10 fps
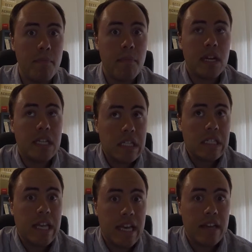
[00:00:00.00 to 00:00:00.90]
but it does
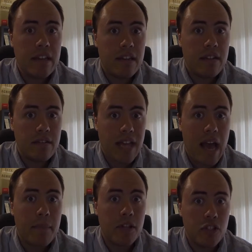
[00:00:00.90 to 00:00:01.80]
get
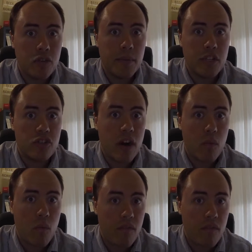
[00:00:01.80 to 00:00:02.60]
time consuming to try to